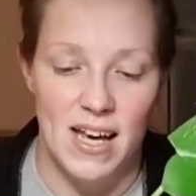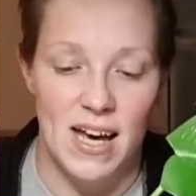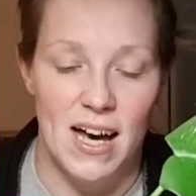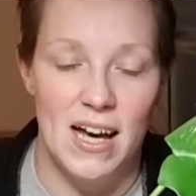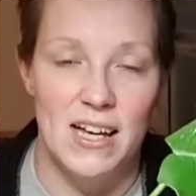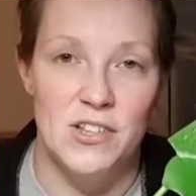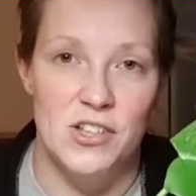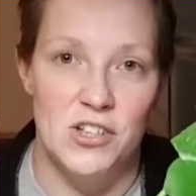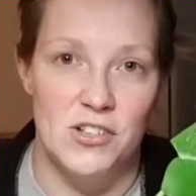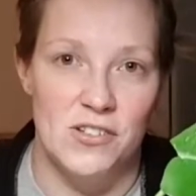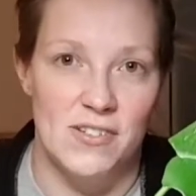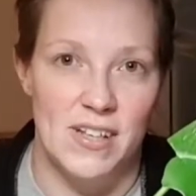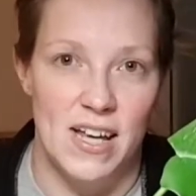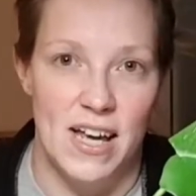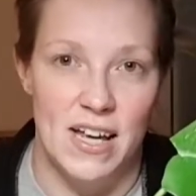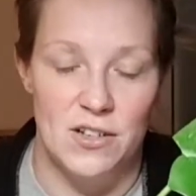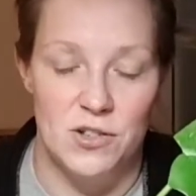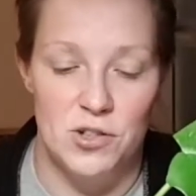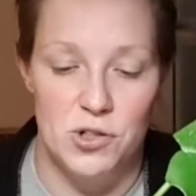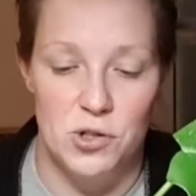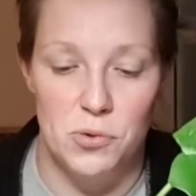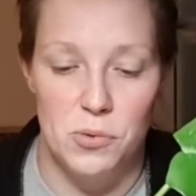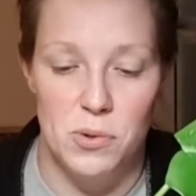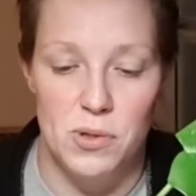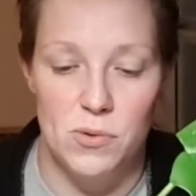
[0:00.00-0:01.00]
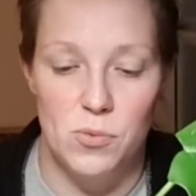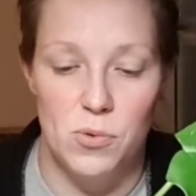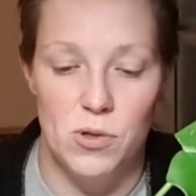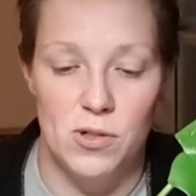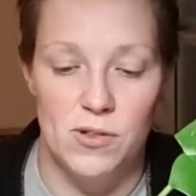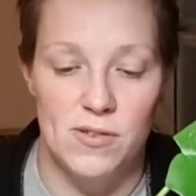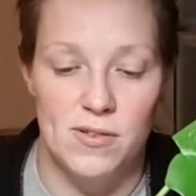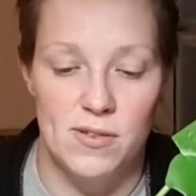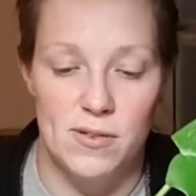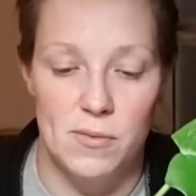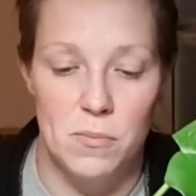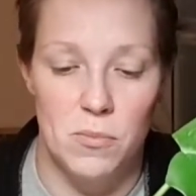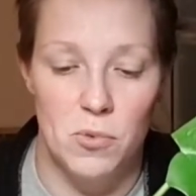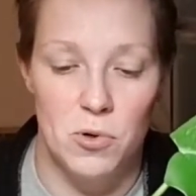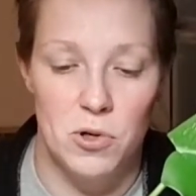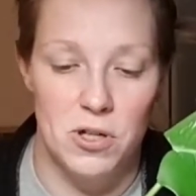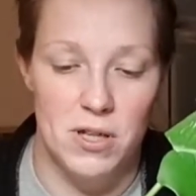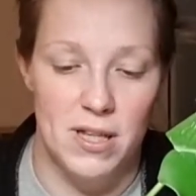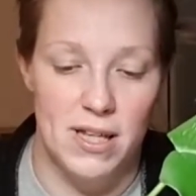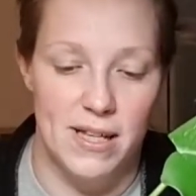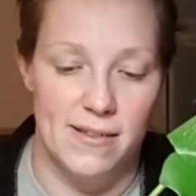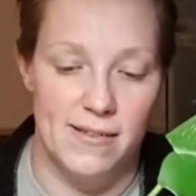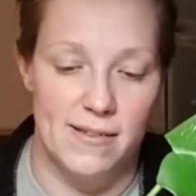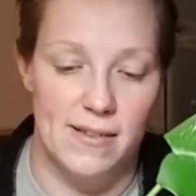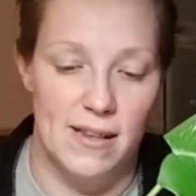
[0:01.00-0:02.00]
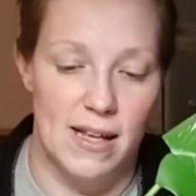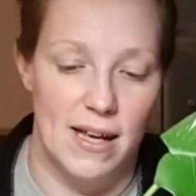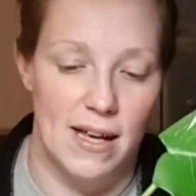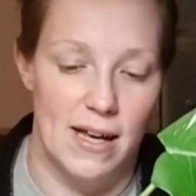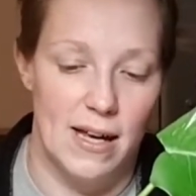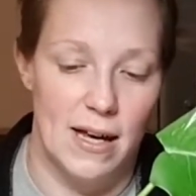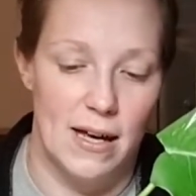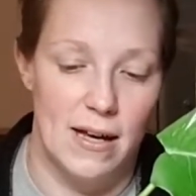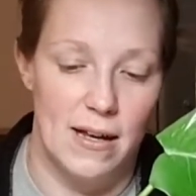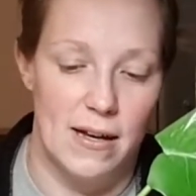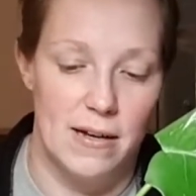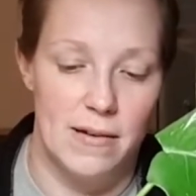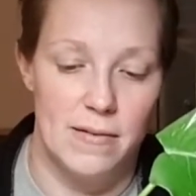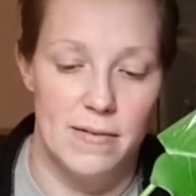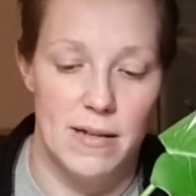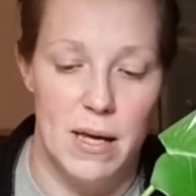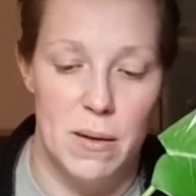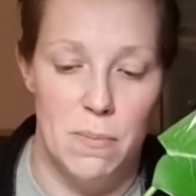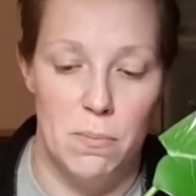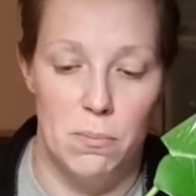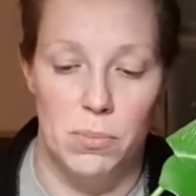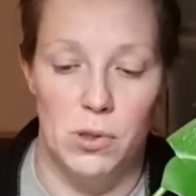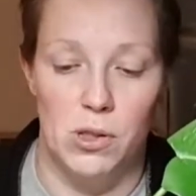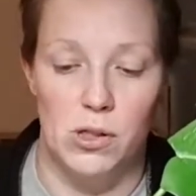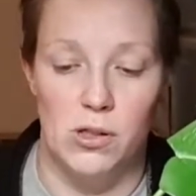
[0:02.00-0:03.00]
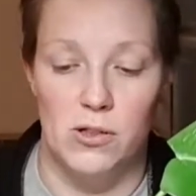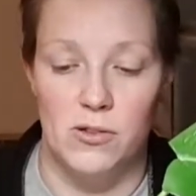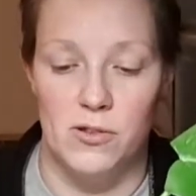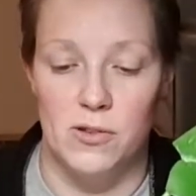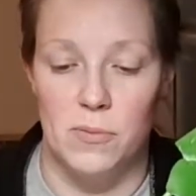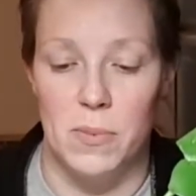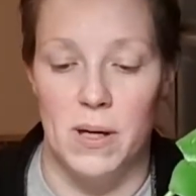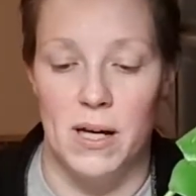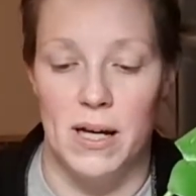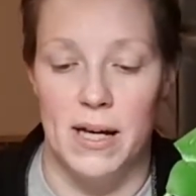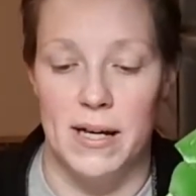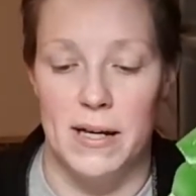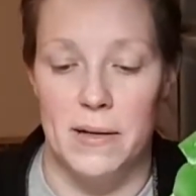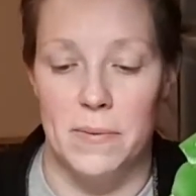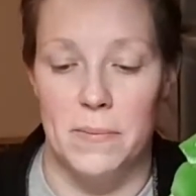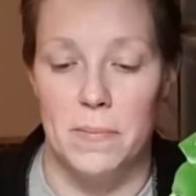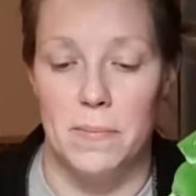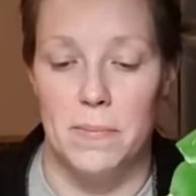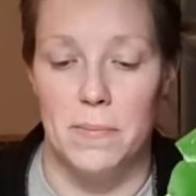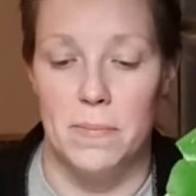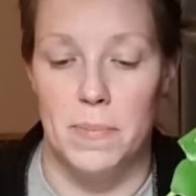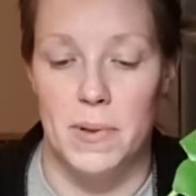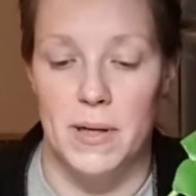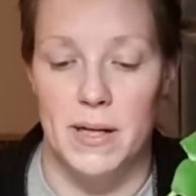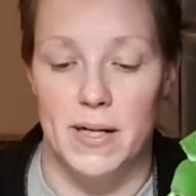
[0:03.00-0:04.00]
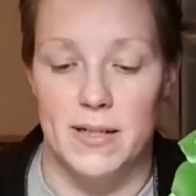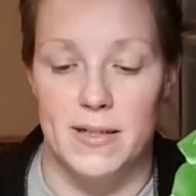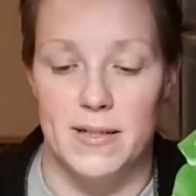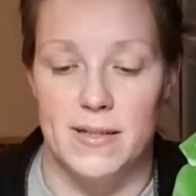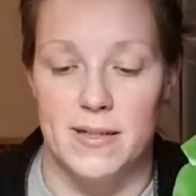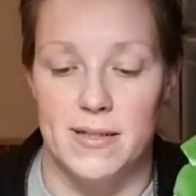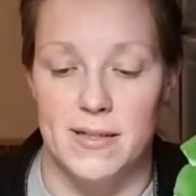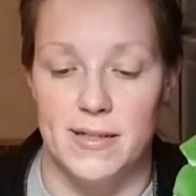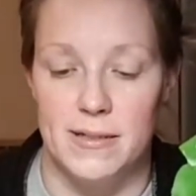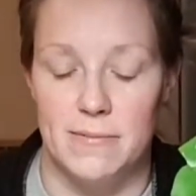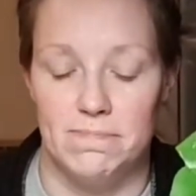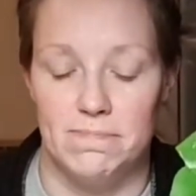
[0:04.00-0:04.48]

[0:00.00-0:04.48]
I just had to. It was more or less like an impulse buy, but